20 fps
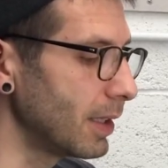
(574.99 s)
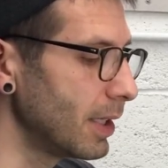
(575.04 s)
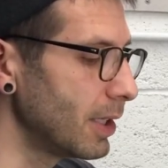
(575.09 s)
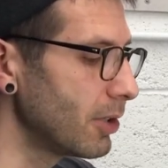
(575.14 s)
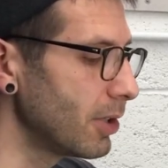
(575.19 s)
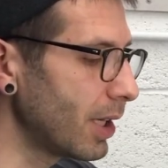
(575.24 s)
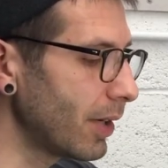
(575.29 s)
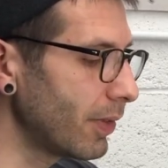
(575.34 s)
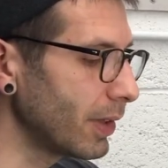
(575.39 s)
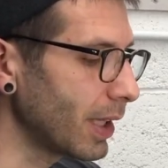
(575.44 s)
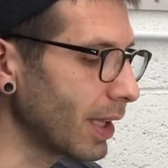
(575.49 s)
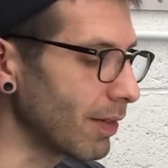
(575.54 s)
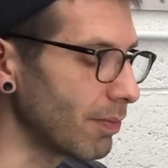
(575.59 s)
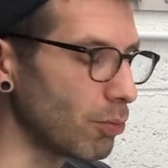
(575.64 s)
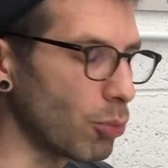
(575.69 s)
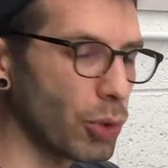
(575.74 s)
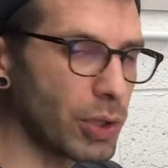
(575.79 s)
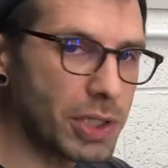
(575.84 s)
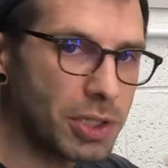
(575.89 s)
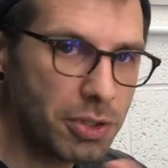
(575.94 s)
You have a lot of
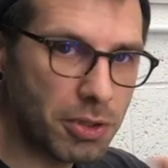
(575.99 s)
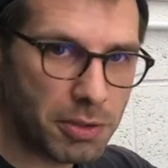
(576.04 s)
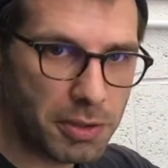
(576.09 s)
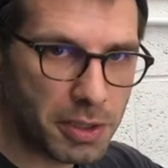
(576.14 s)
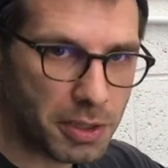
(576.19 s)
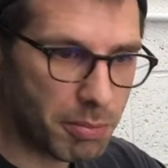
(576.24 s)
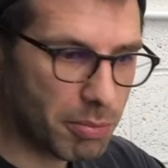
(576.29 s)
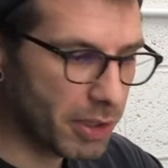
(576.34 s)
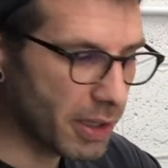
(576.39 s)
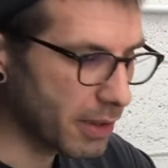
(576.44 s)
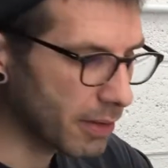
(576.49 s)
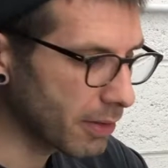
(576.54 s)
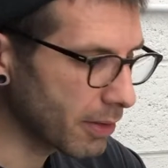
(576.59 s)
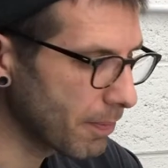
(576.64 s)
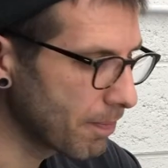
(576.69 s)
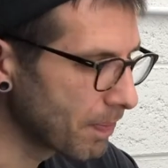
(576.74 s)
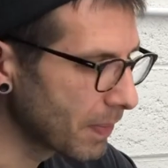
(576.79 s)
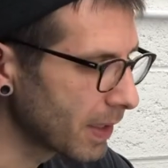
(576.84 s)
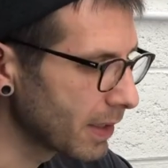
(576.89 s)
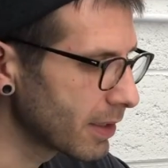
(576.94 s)
moisture in your breath,
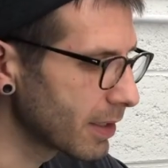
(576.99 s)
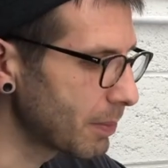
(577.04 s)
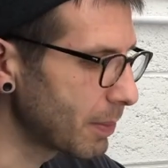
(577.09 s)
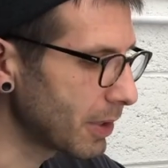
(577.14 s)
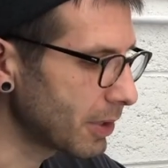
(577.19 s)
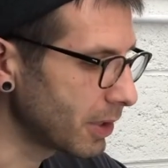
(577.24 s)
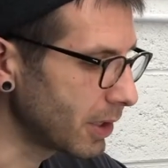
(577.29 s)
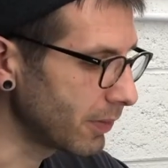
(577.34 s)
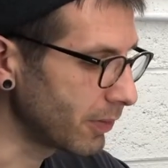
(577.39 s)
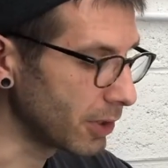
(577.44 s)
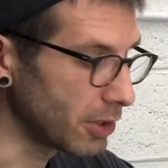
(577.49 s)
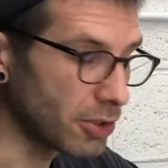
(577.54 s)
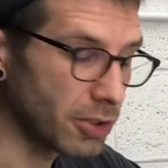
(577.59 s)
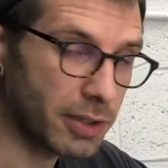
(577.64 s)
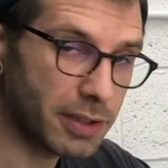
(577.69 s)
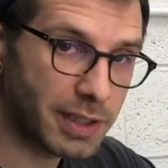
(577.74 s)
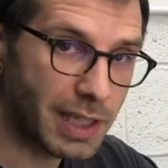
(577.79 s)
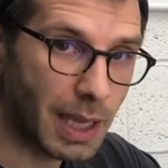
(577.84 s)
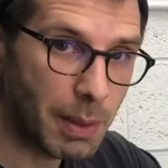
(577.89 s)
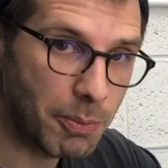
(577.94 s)
especially if you
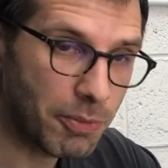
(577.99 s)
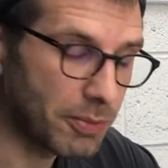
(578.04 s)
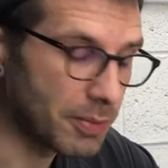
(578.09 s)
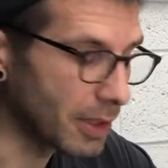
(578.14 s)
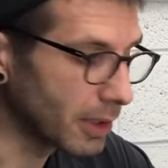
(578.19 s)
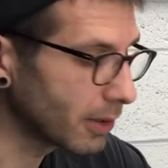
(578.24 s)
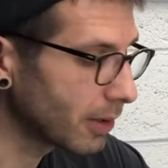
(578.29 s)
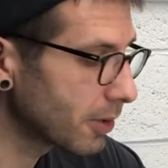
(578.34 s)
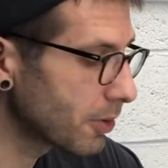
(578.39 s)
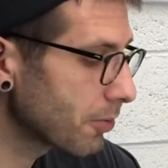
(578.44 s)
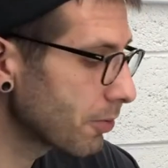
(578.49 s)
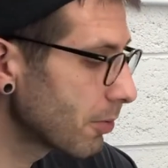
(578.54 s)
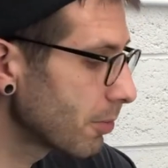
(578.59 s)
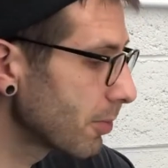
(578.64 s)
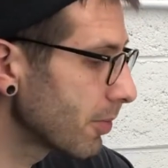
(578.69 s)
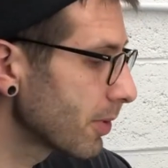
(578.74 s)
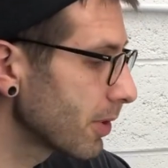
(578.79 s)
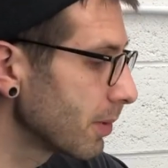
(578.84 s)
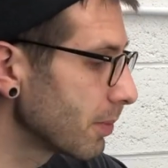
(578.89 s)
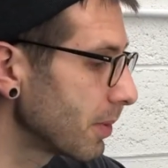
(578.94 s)
just came from the lunchroom
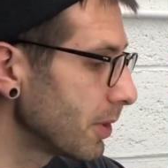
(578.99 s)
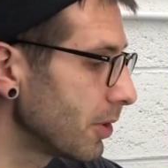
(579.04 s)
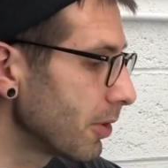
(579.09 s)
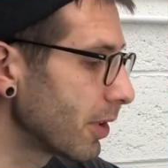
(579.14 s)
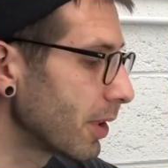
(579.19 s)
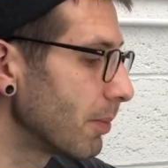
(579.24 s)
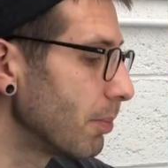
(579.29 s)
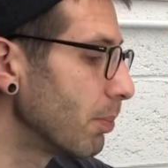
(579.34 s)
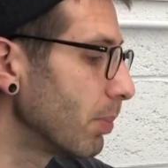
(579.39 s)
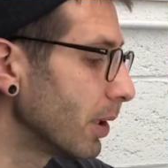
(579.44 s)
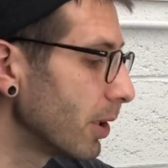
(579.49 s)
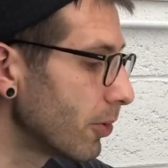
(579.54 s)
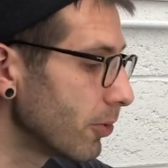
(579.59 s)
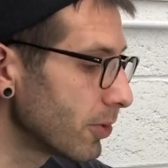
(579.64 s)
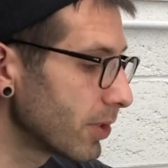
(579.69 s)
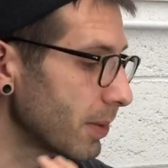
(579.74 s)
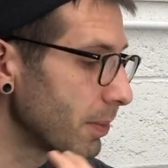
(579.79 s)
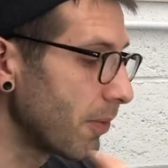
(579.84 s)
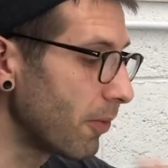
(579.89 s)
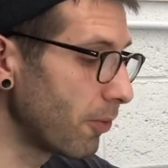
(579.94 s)
or something, you're going to blow
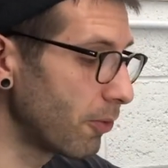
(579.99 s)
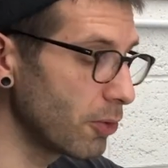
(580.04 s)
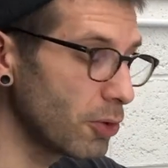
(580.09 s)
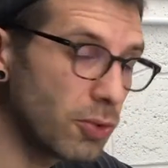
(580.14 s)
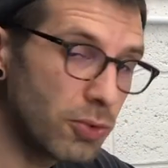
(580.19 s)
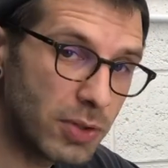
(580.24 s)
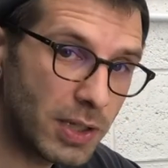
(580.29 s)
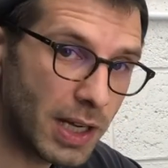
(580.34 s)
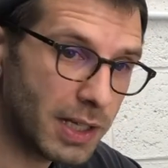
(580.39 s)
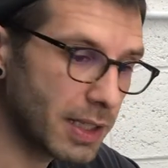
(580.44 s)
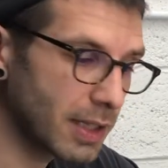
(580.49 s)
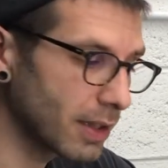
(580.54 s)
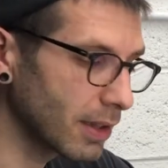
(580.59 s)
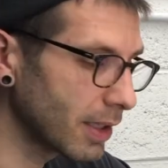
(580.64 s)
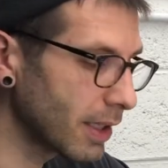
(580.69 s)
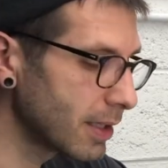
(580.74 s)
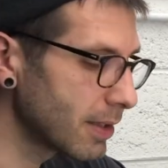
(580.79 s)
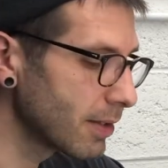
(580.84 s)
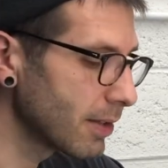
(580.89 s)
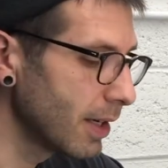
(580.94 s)
some food onto the
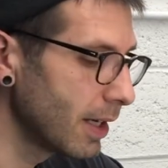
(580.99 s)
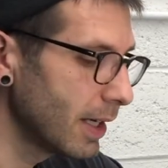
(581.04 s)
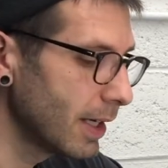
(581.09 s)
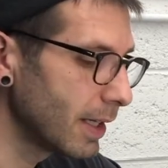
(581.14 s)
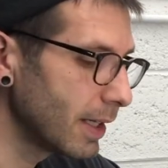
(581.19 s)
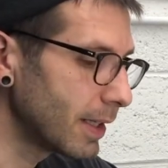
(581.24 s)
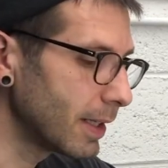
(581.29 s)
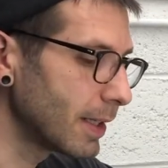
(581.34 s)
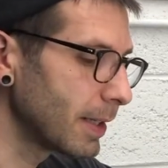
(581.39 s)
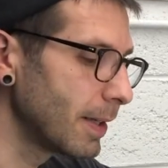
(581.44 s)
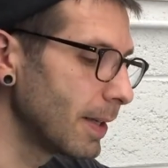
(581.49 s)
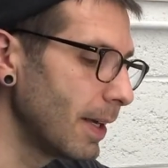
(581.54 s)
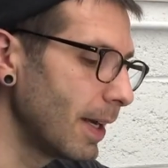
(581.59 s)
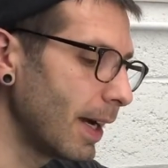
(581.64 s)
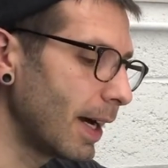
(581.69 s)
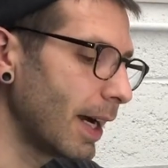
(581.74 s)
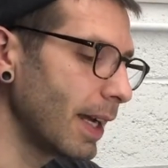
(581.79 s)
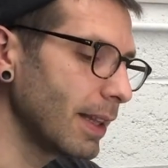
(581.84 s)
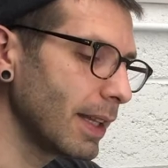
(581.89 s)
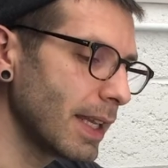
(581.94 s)
lens.
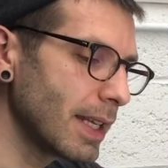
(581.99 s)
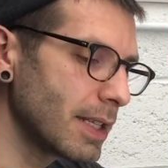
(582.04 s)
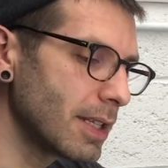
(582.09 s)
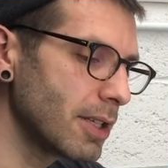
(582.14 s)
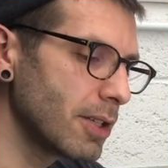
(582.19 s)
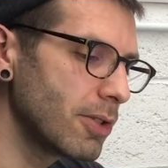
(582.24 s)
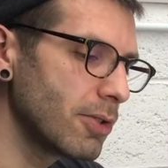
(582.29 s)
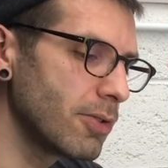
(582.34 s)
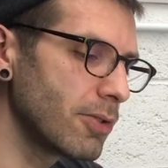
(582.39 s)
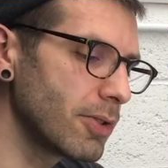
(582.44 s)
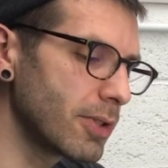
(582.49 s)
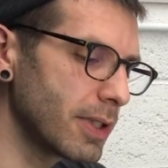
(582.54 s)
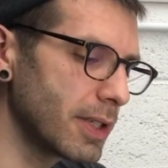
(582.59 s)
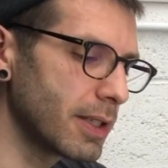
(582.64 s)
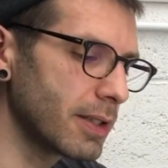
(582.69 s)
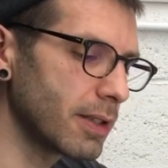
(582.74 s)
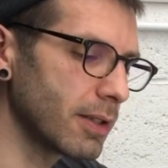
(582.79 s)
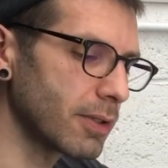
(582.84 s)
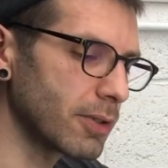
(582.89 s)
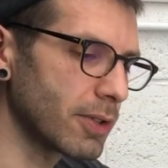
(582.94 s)
I like to use
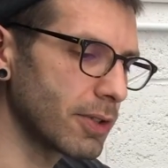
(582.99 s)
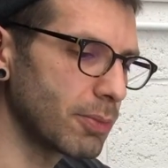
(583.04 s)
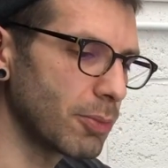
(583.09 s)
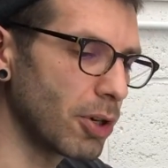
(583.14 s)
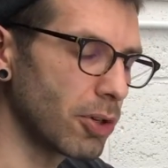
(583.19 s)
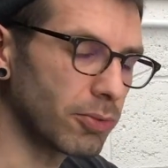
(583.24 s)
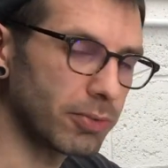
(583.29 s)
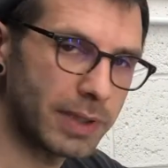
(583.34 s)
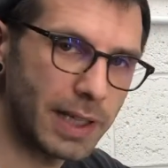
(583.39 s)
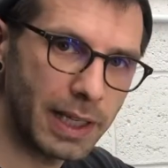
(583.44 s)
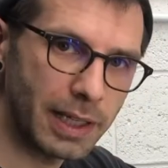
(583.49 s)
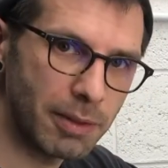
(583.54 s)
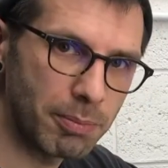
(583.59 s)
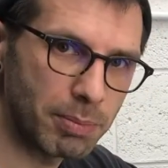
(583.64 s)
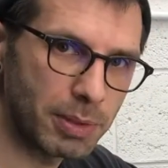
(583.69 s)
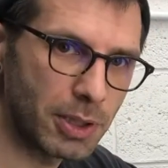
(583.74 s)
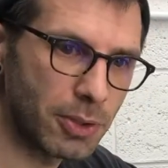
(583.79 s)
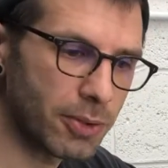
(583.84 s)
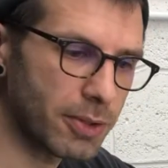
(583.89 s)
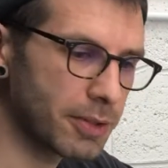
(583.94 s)
these little small rocket
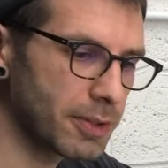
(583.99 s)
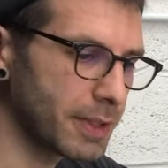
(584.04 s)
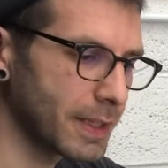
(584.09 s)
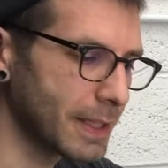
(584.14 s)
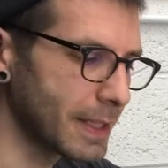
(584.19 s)
blowers.